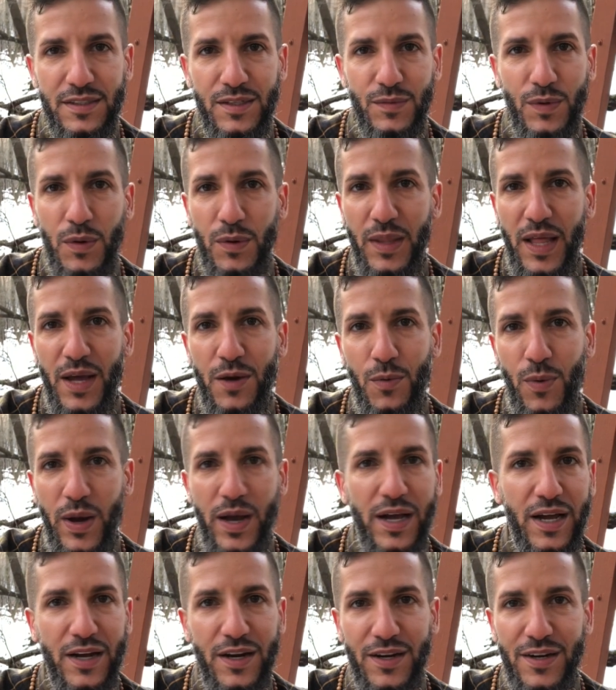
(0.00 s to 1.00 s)
What will I
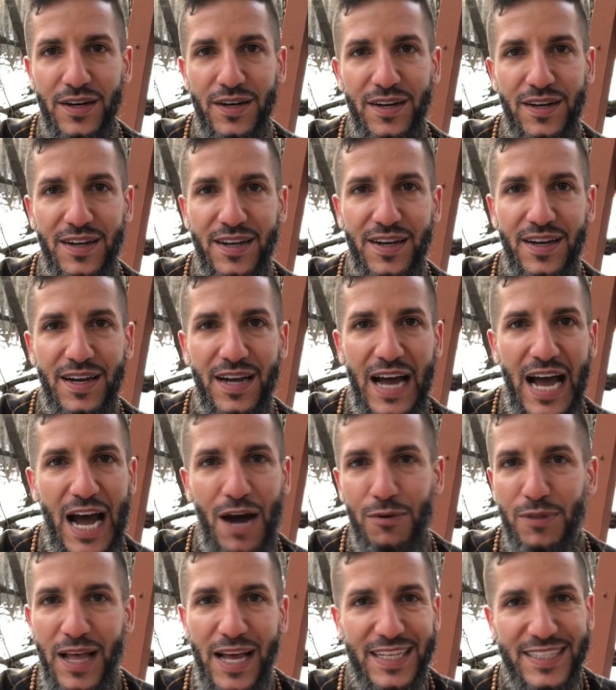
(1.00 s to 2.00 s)
wear?
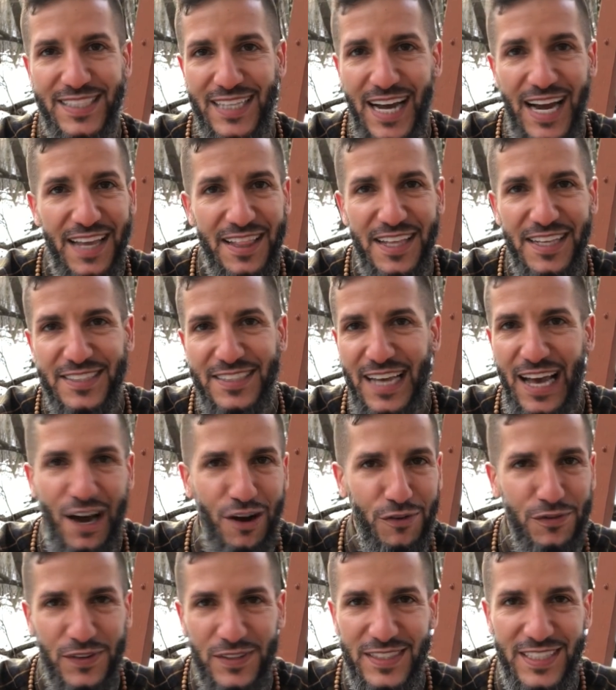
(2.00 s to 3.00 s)
How will I tie this
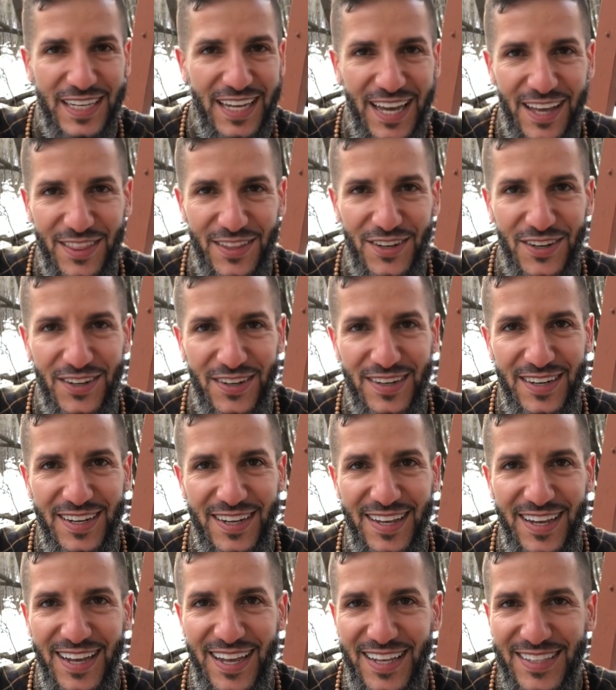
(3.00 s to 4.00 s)
outfit together?
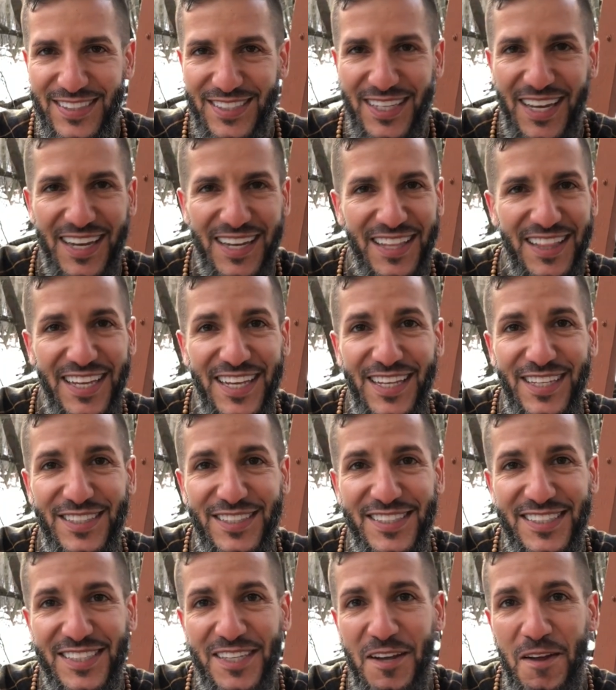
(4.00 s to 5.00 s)
It's
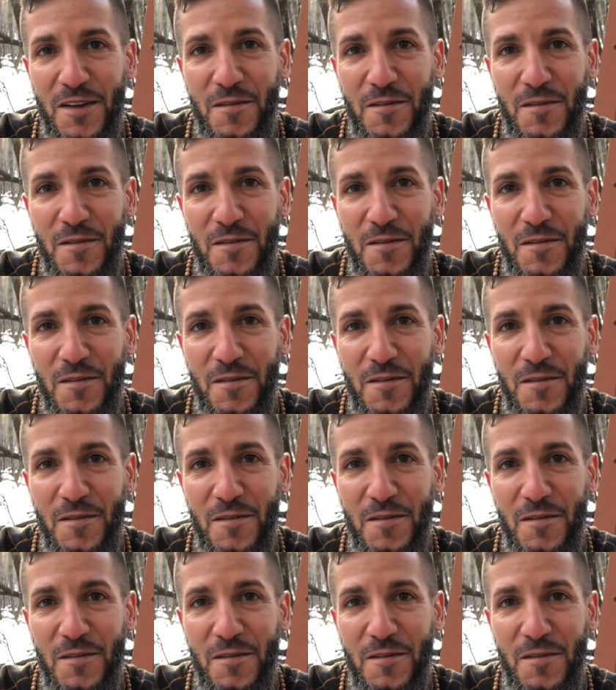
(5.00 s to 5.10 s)
these